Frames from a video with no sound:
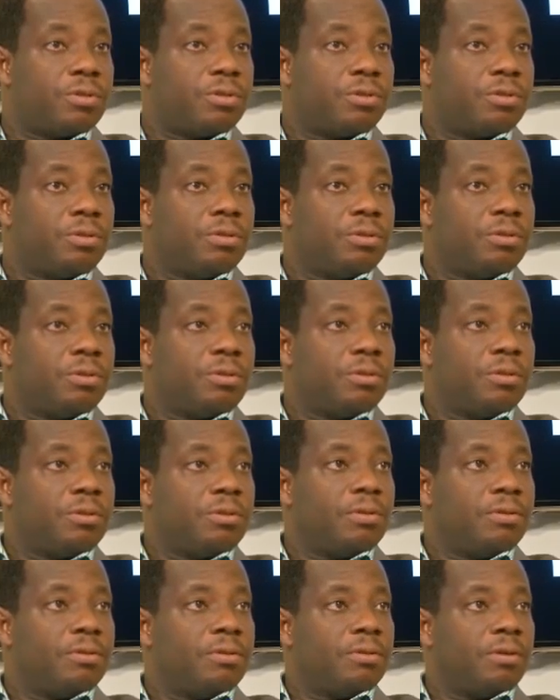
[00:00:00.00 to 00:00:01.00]

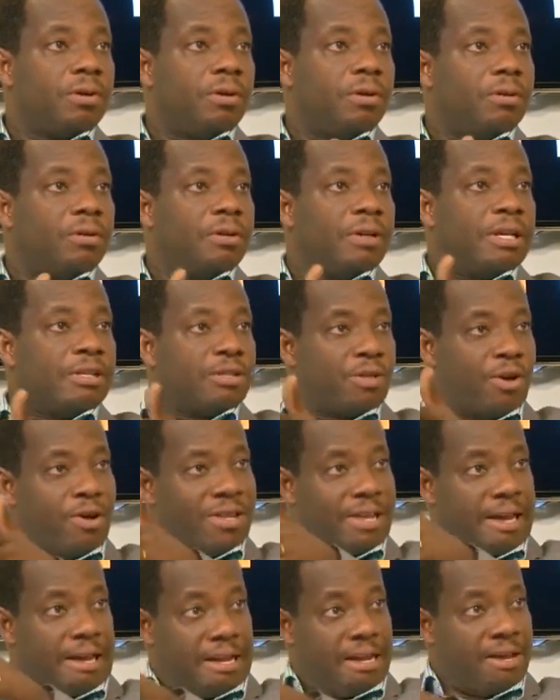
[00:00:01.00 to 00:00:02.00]
Mm-hmm. is
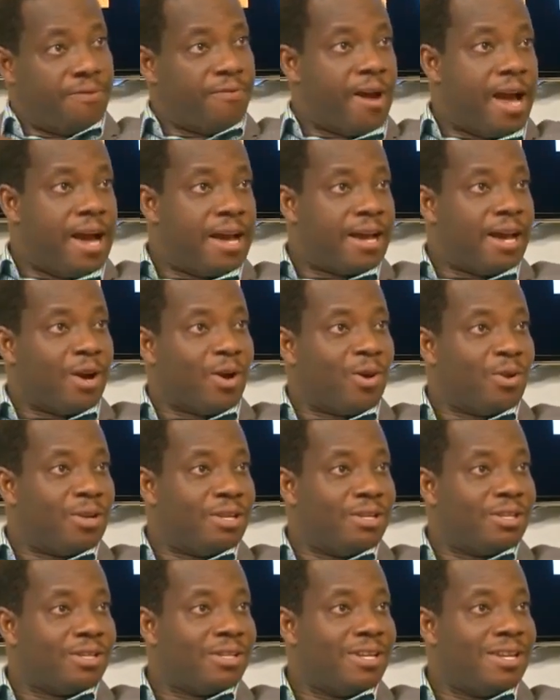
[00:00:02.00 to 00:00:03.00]
on the cliffhanger
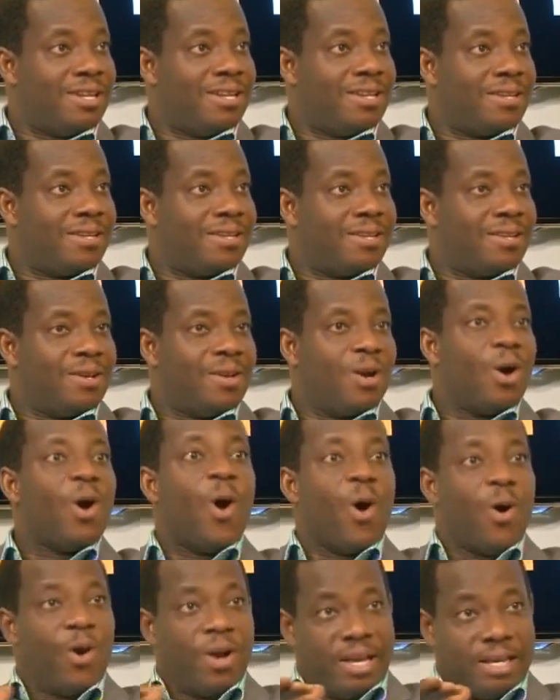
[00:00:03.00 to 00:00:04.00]
condition,
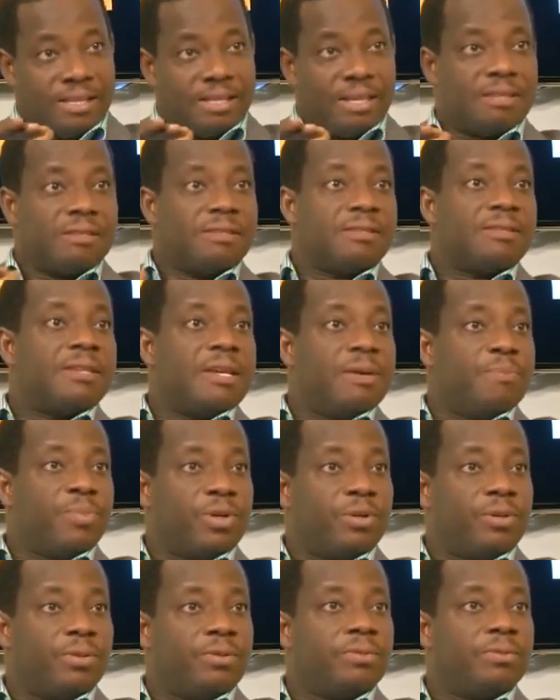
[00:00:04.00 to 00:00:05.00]
or is a
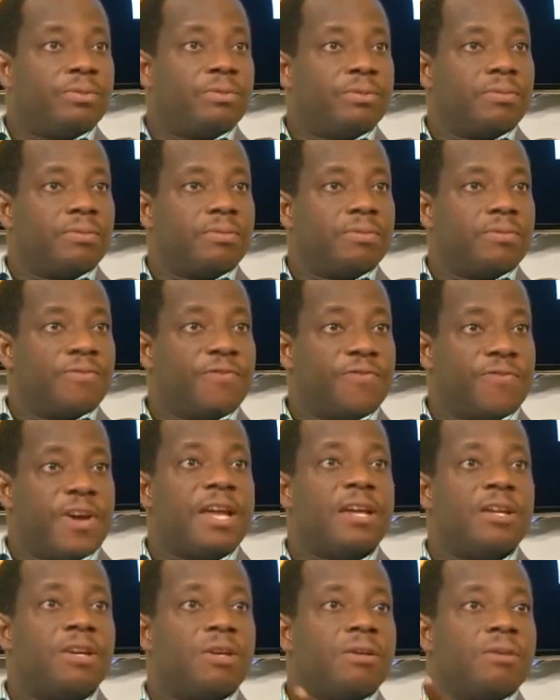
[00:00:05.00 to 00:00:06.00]
stable,
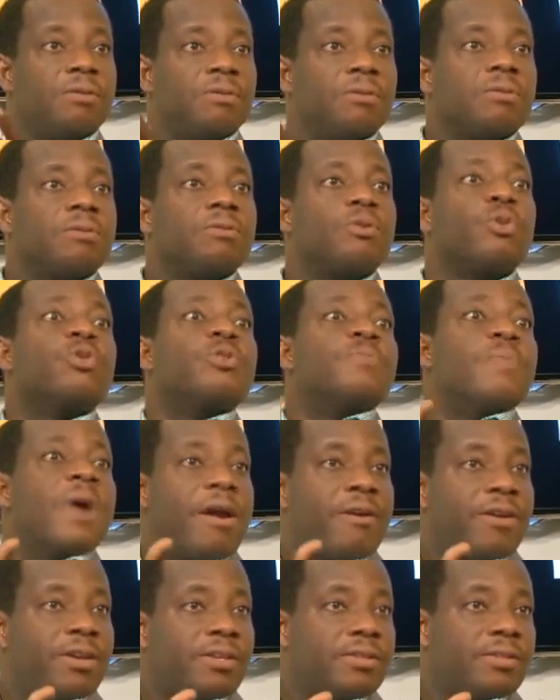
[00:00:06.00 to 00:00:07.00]
fairly good
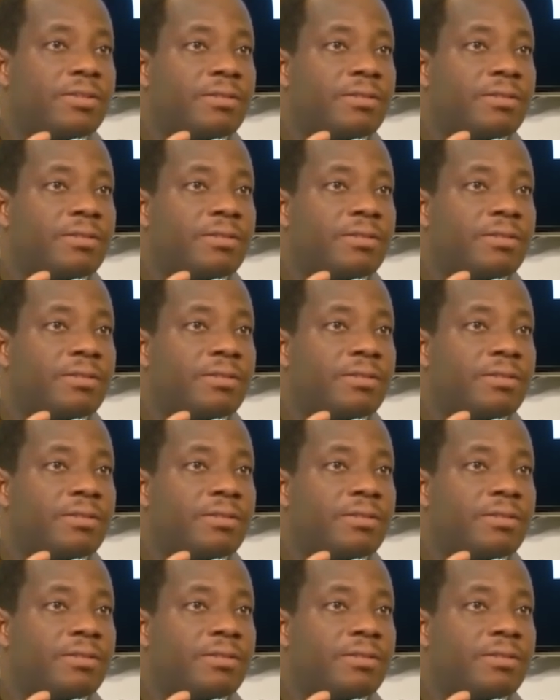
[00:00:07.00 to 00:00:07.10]
marriage.